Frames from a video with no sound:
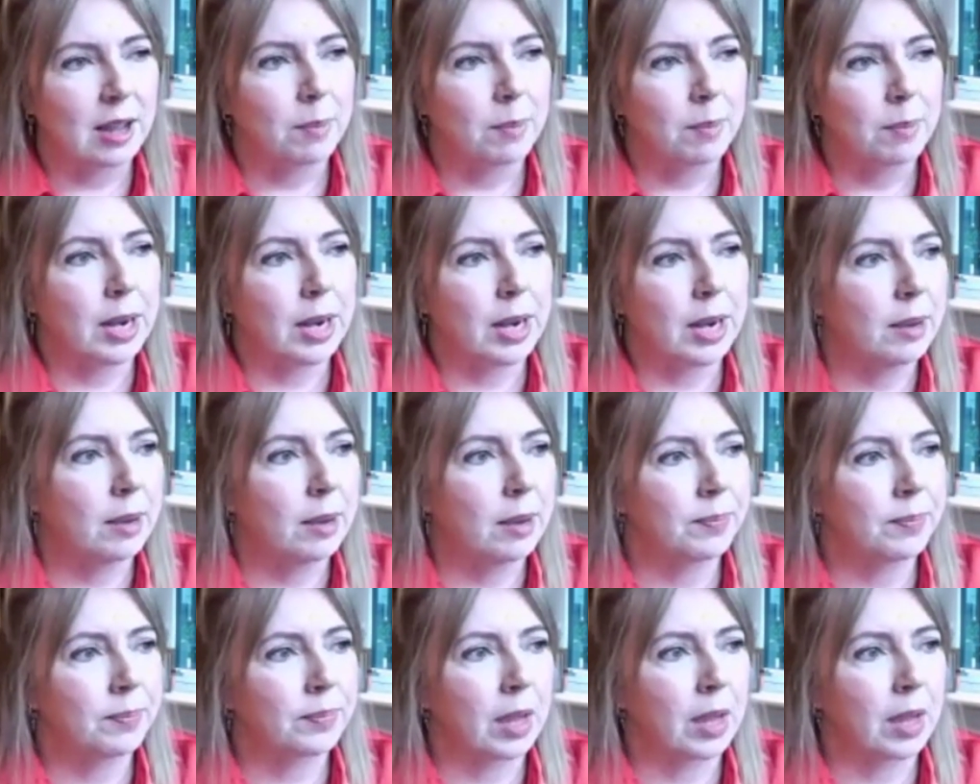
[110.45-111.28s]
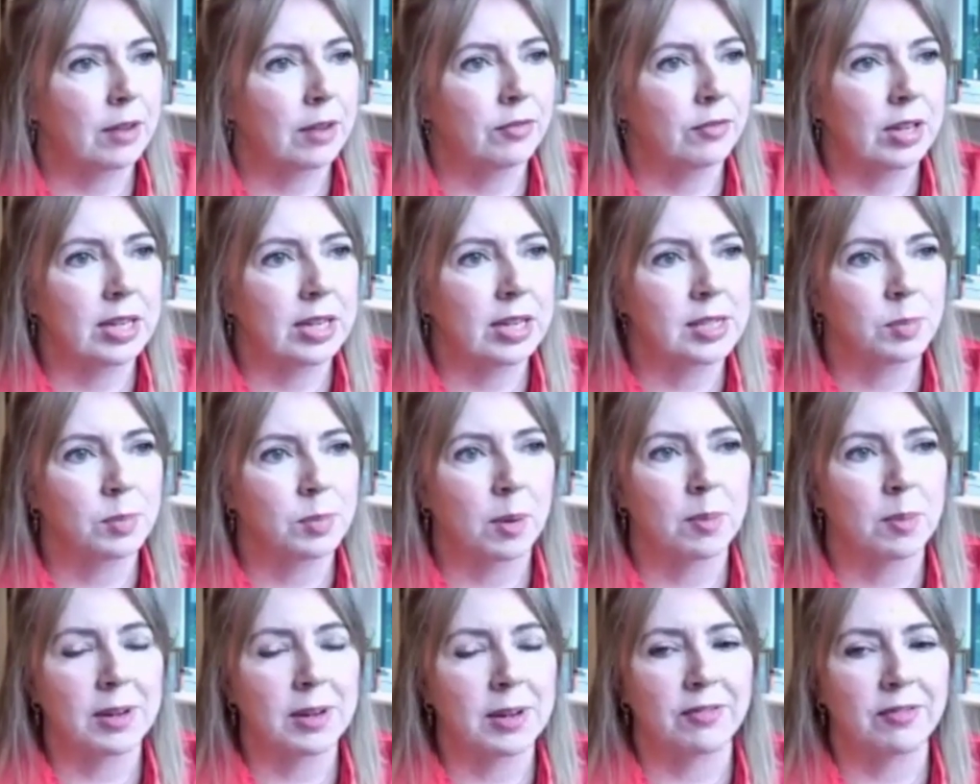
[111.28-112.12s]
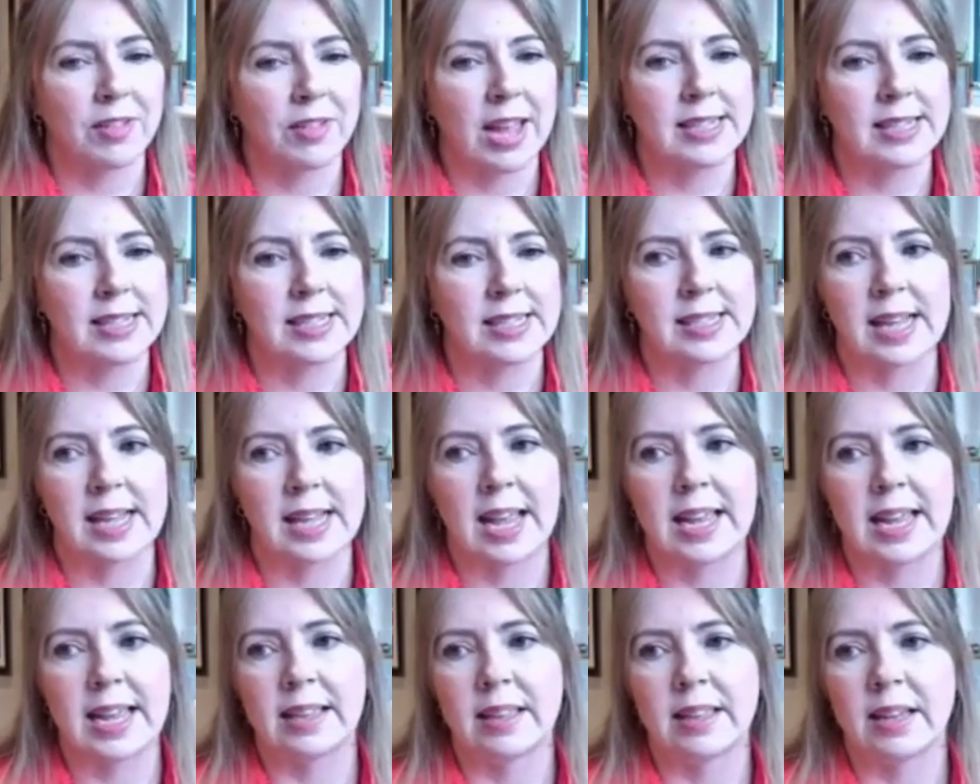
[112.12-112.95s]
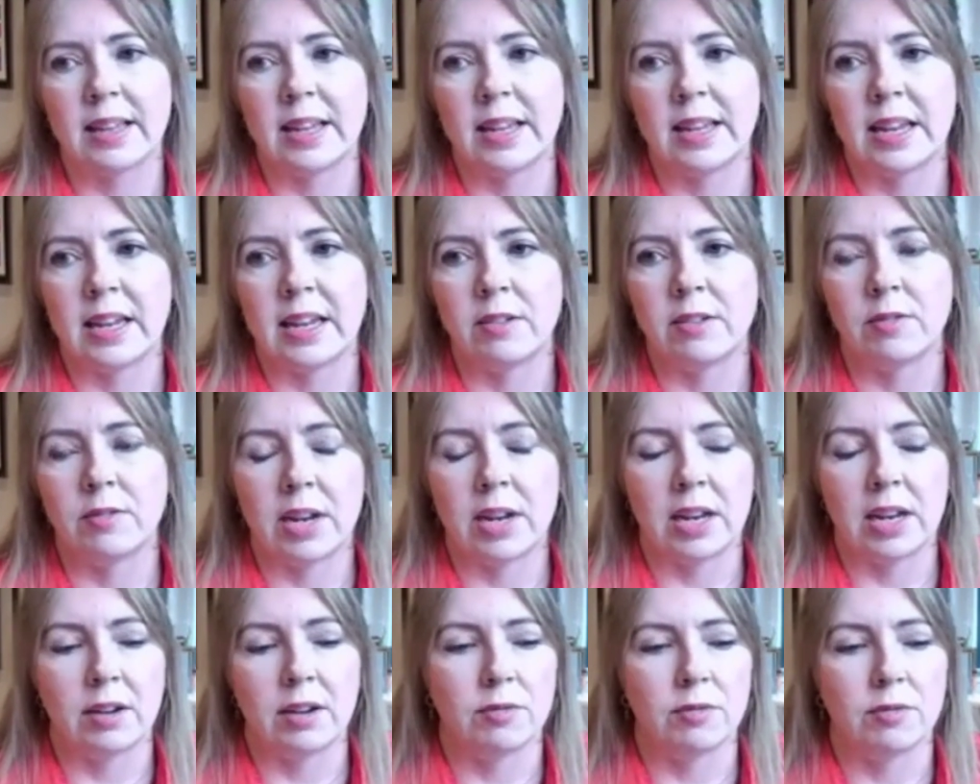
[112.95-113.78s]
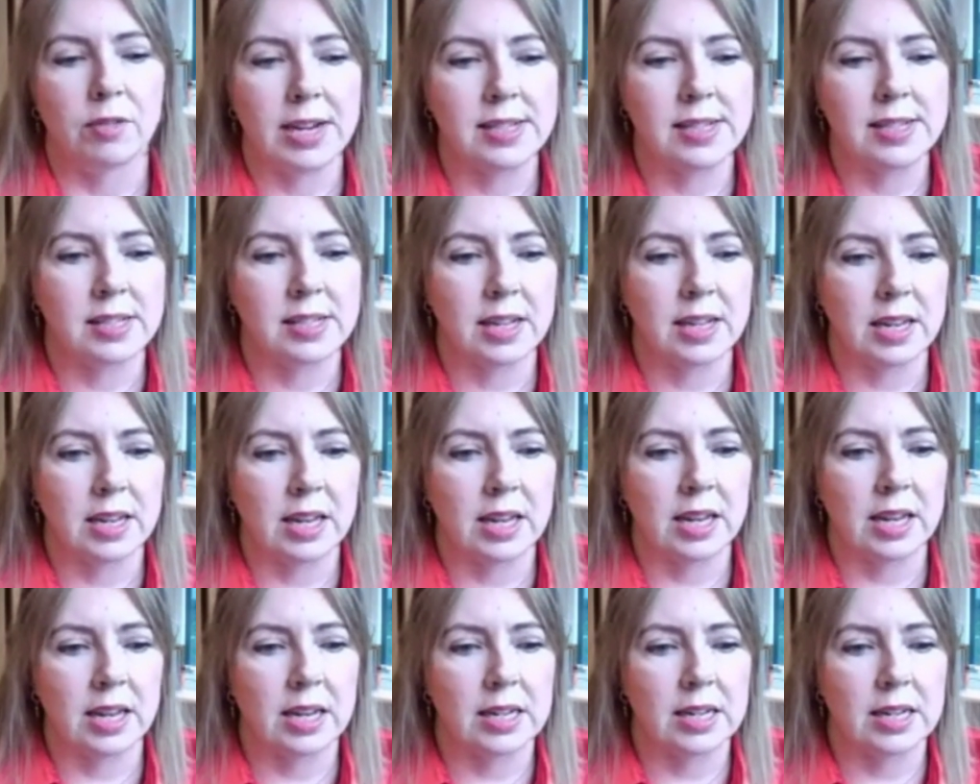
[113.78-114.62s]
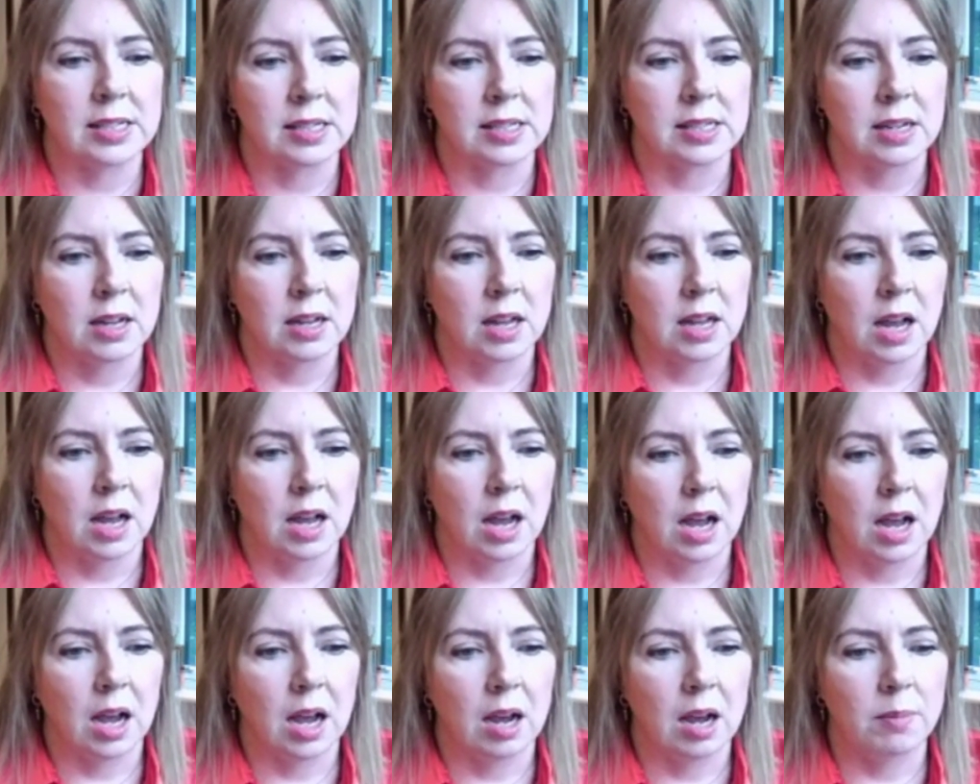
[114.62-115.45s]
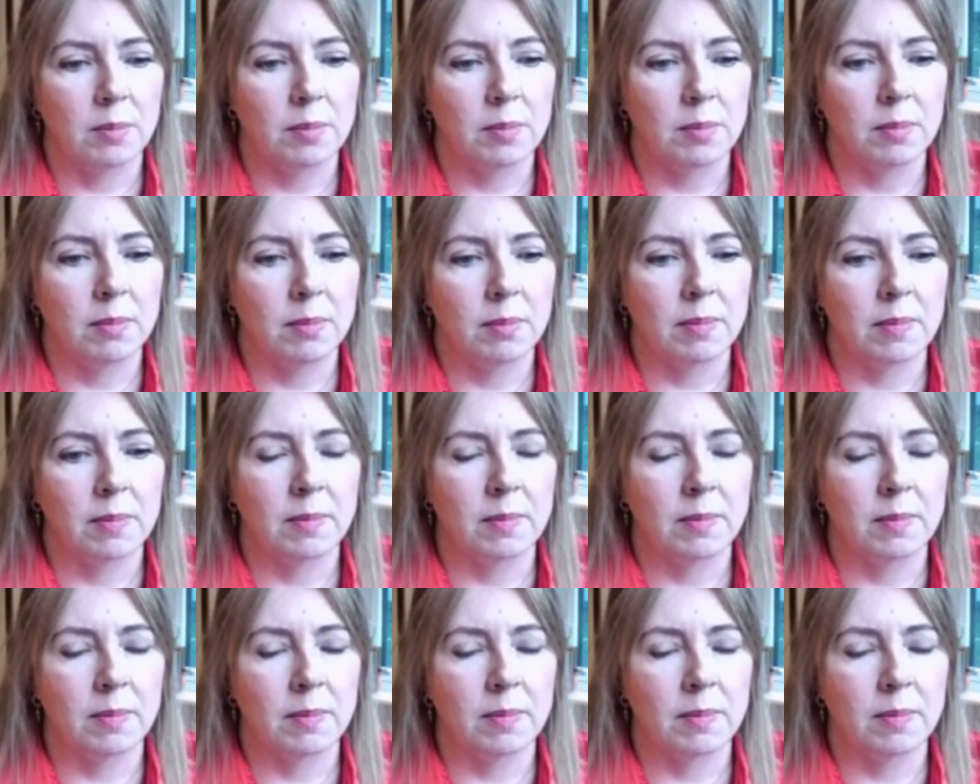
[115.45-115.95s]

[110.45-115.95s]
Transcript: But I think it's probably fair to say that in recent years, my